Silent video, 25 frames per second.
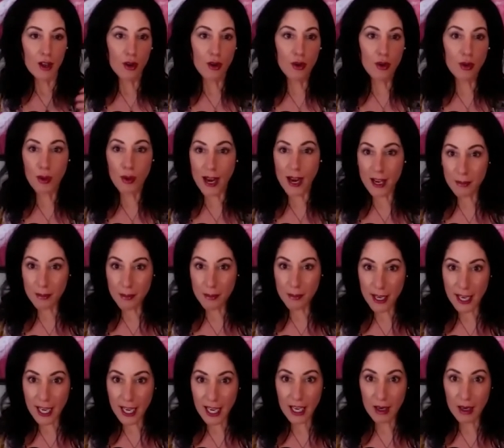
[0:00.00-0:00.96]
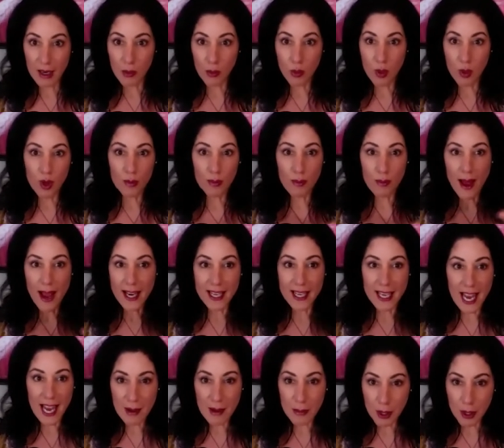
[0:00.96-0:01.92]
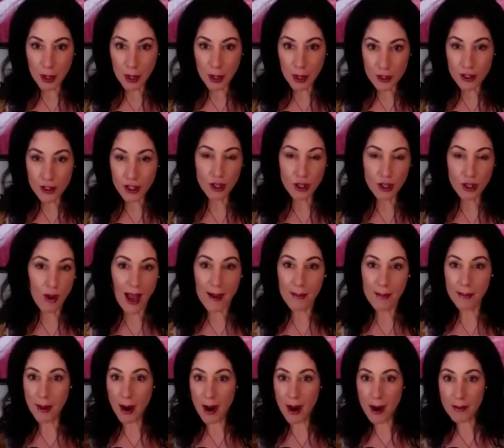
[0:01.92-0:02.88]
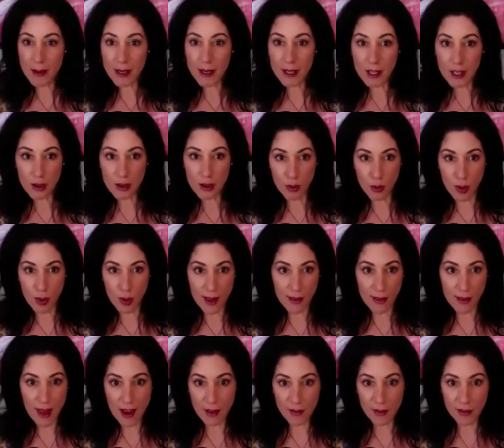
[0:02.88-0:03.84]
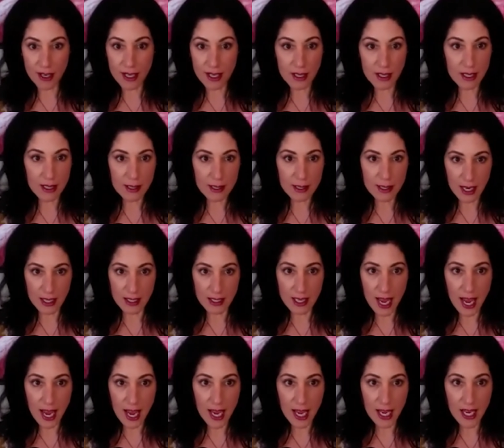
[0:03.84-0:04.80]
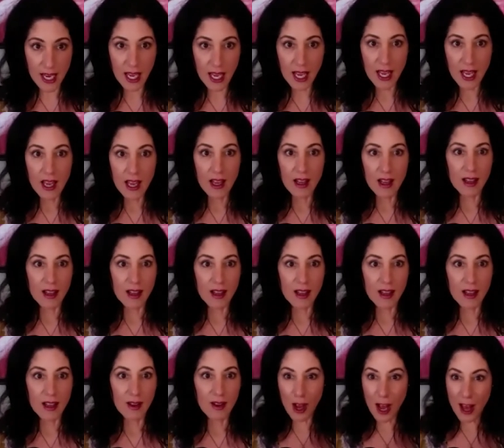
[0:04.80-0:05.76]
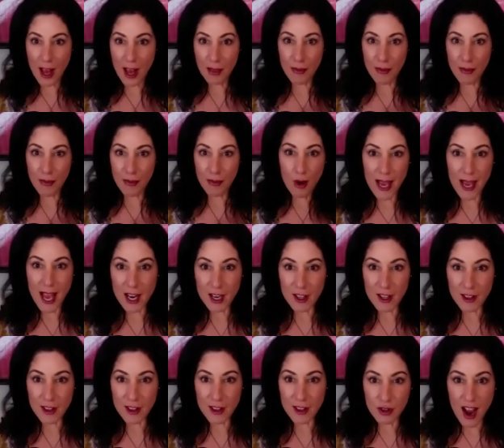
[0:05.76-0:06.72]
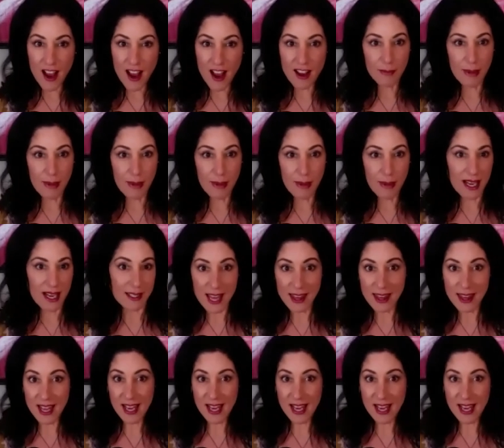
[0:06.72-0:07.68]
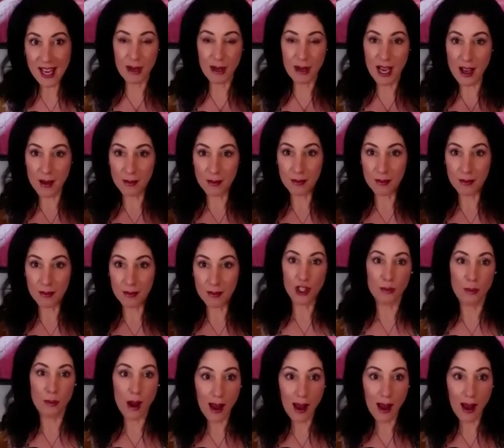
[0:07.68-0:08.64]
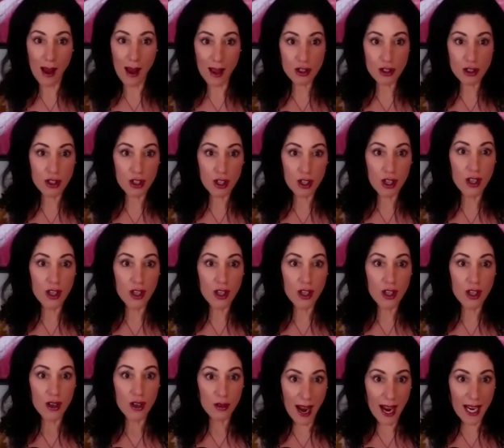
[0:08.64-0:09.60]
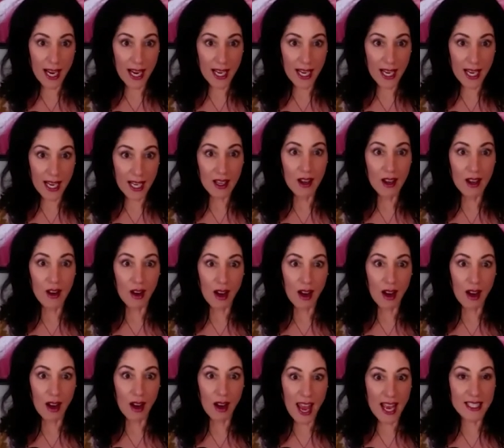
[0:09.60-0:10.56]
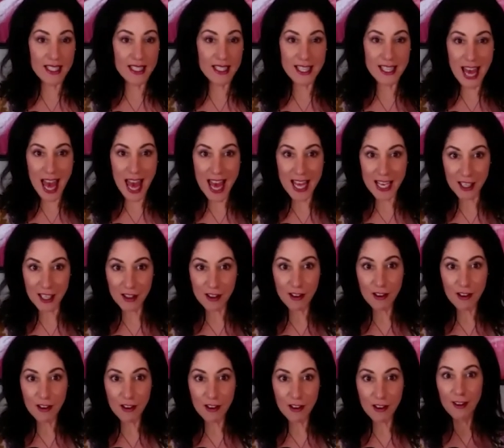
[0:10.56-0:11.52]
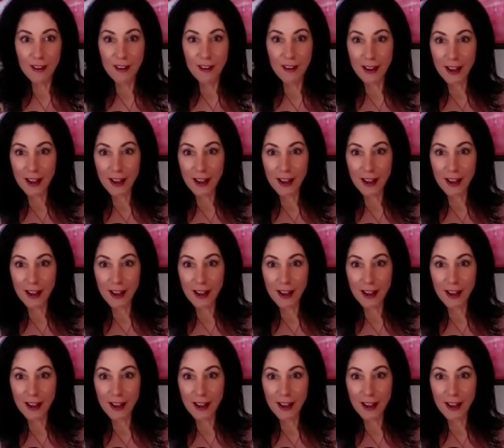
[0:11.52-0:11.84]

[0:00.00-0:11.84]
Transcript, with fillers: great money, will my neighbors who I barbecue with every Sunday throw me out of the tribe because they think I've become too much, right? And then